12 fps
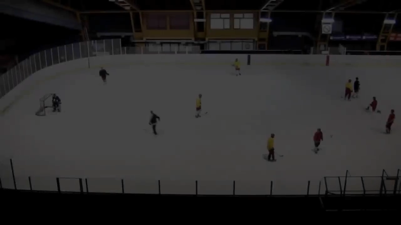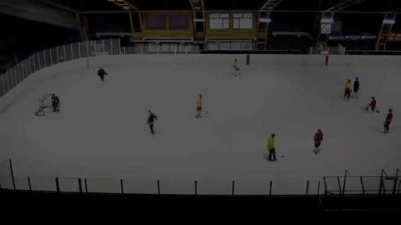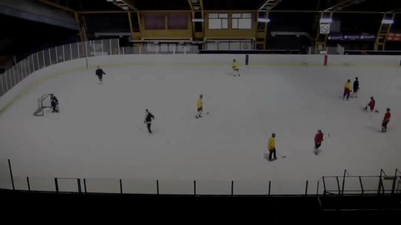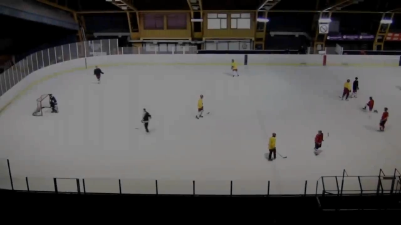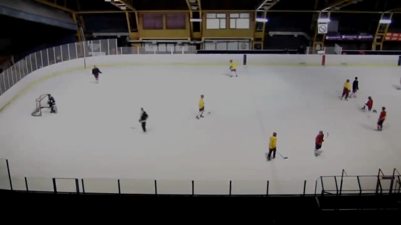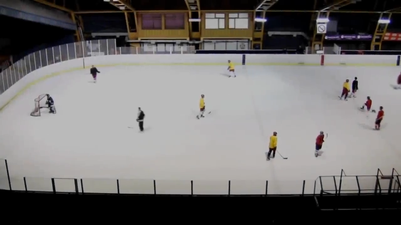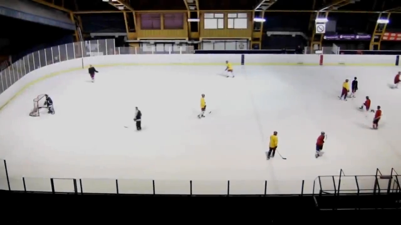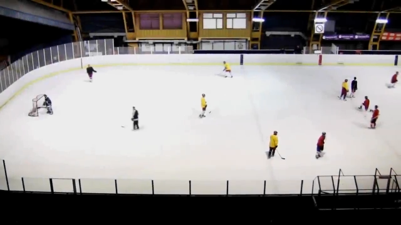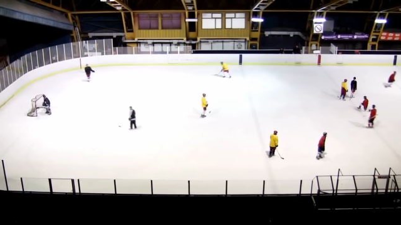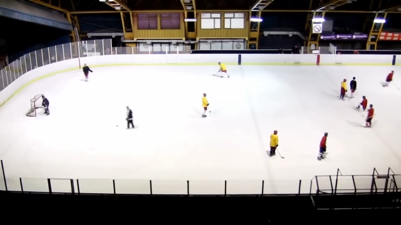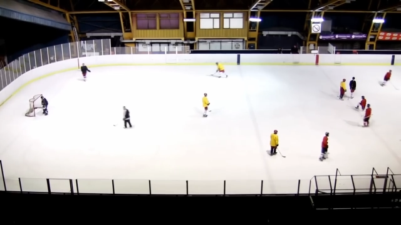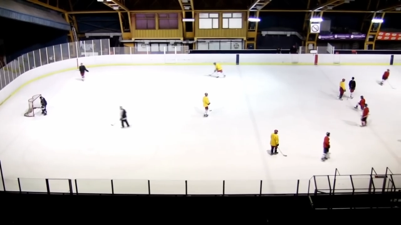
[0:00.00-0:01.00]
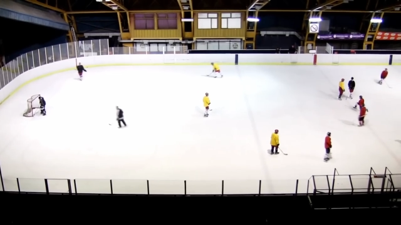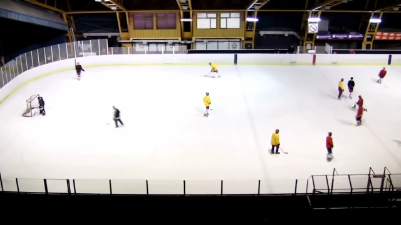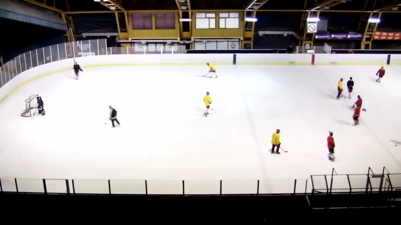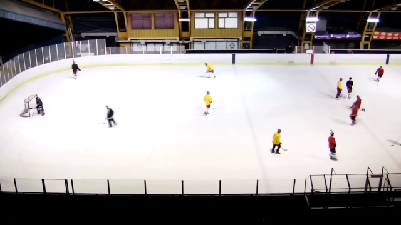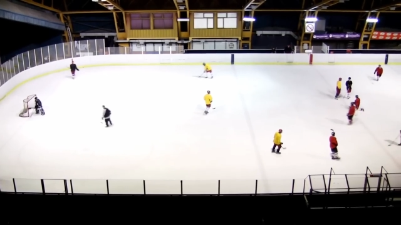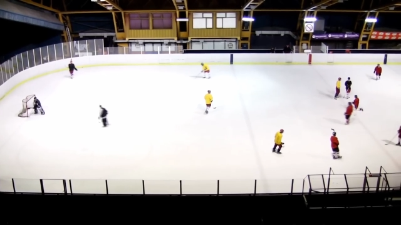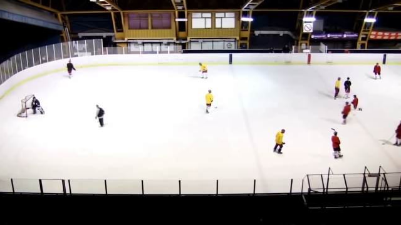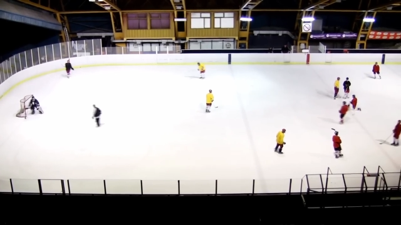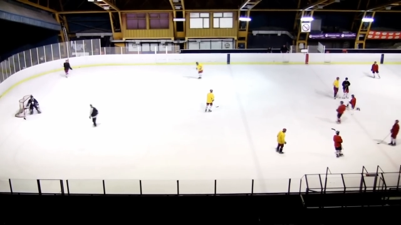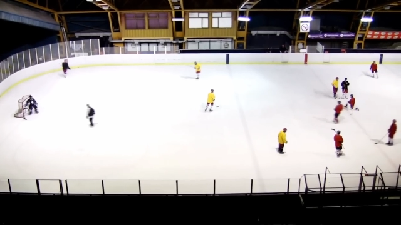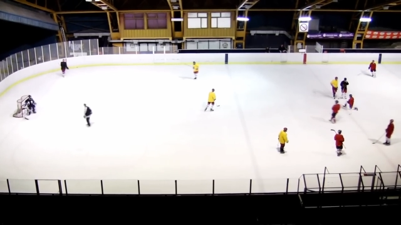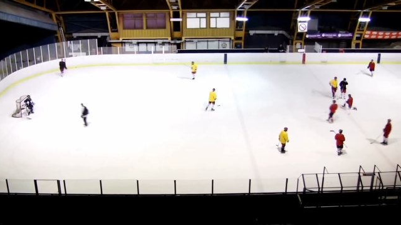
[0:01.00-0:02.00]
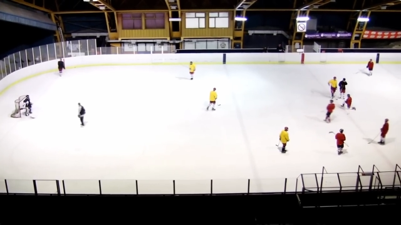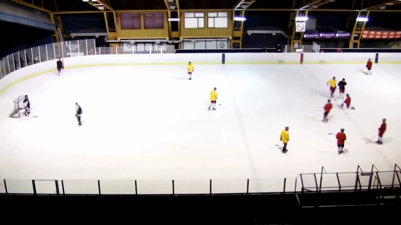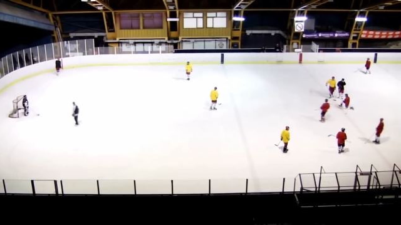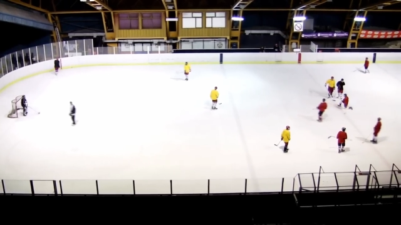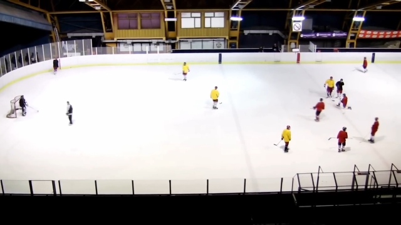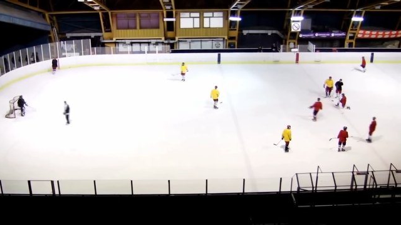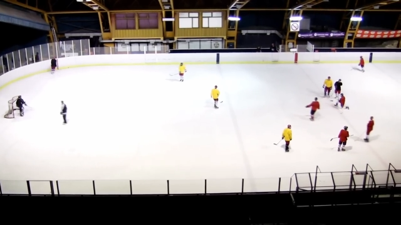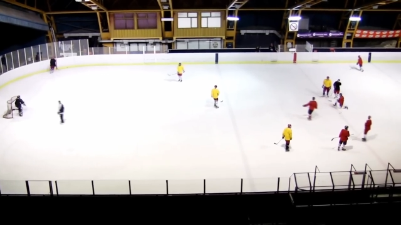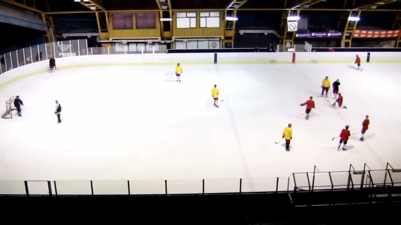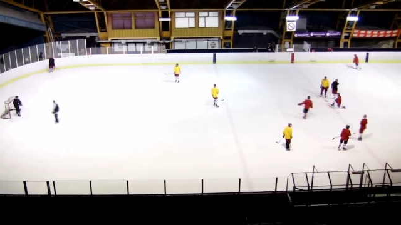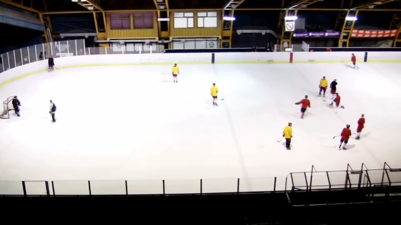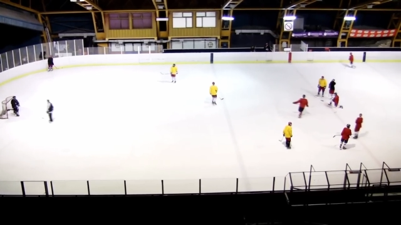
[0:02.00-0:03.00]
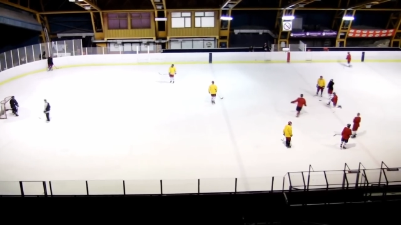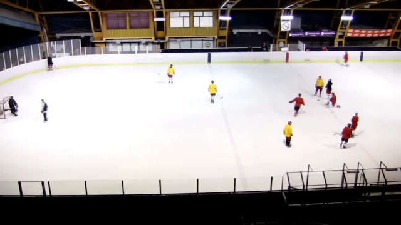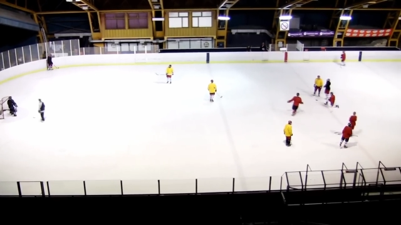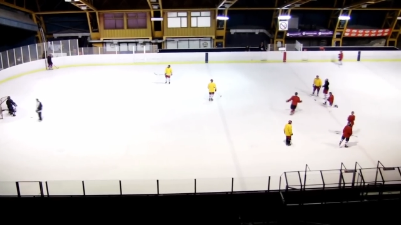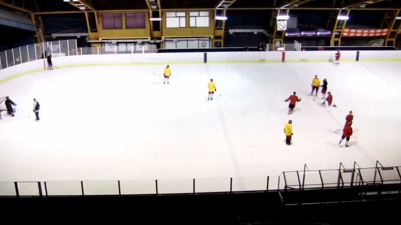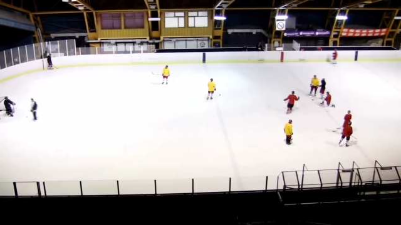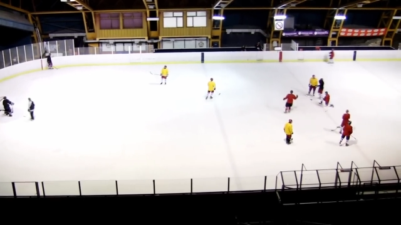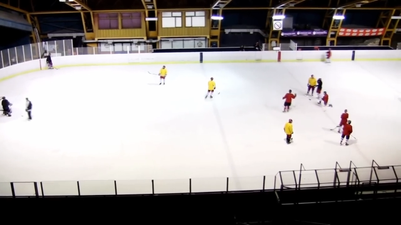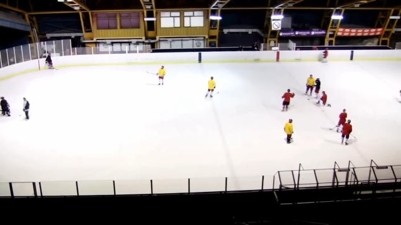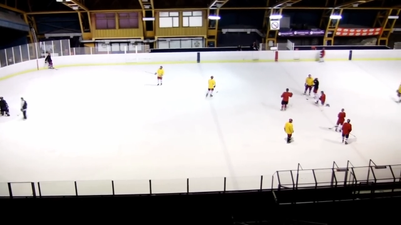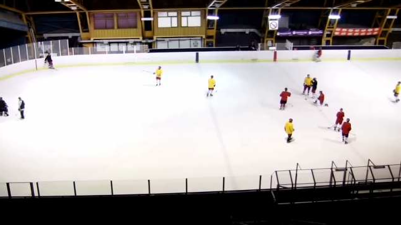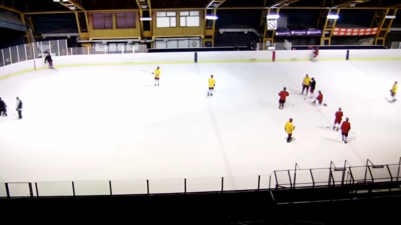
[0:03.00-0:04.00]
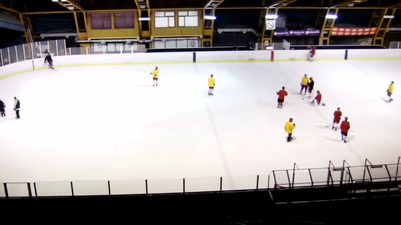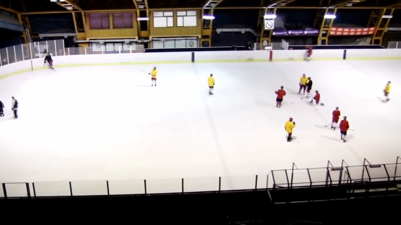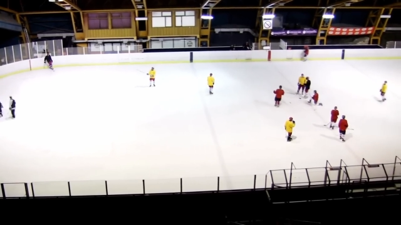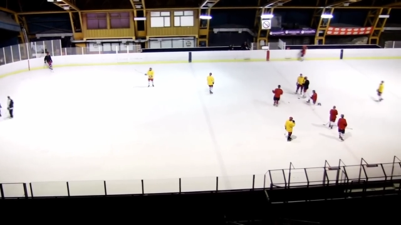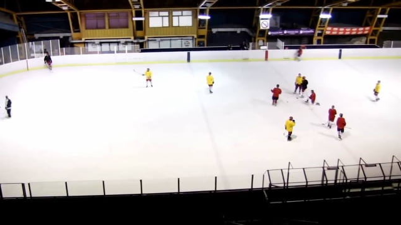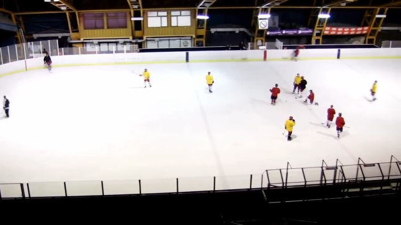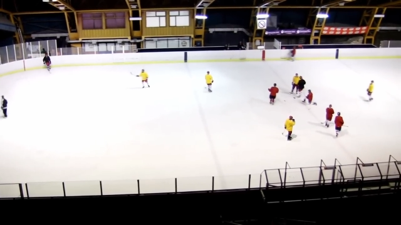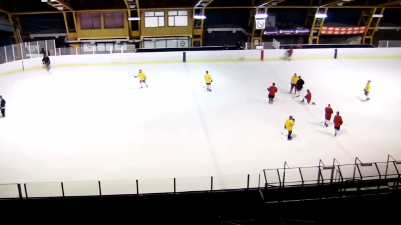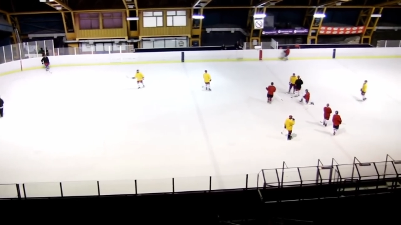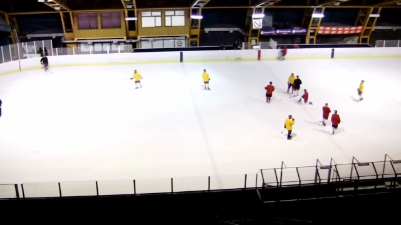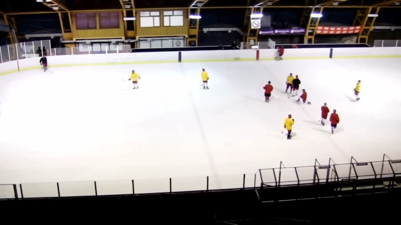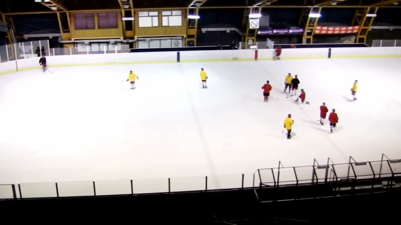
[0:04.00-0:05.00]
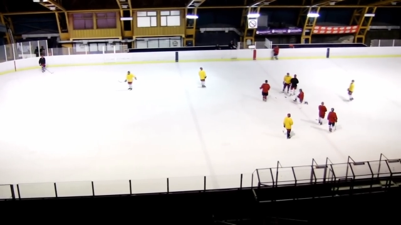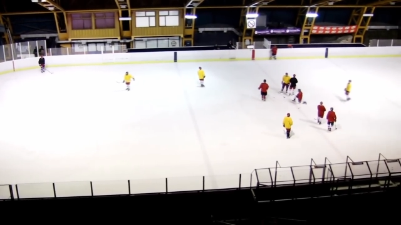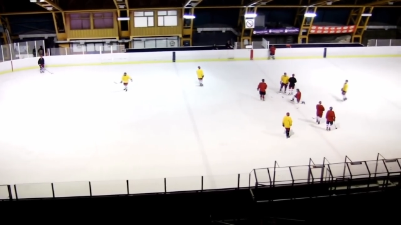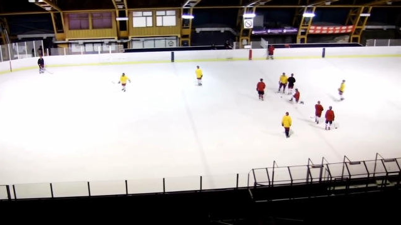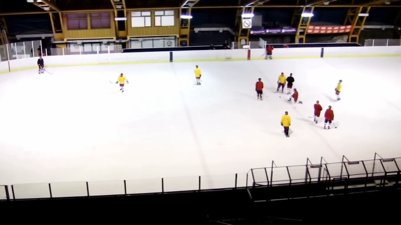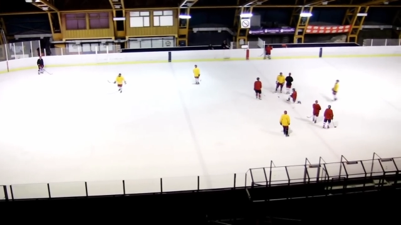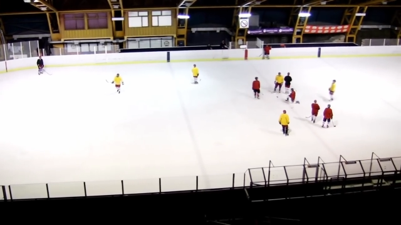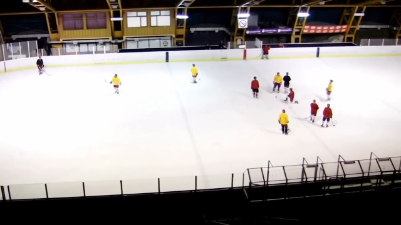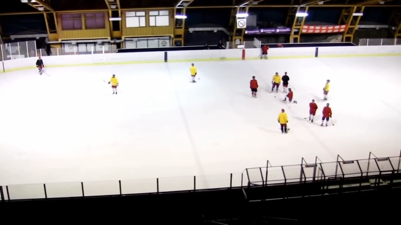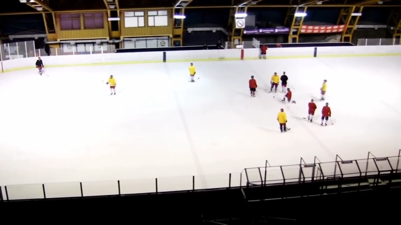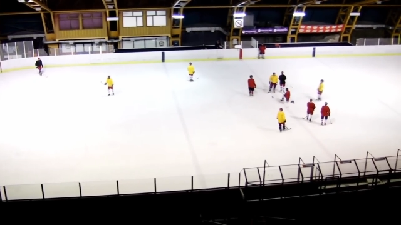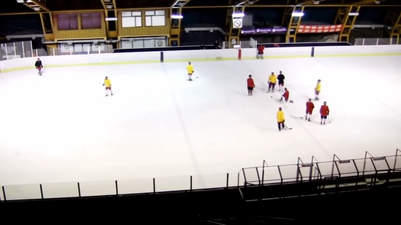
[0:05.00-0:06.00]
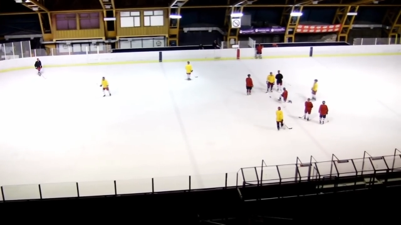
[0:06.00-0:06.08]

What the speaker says: (no speaker visible)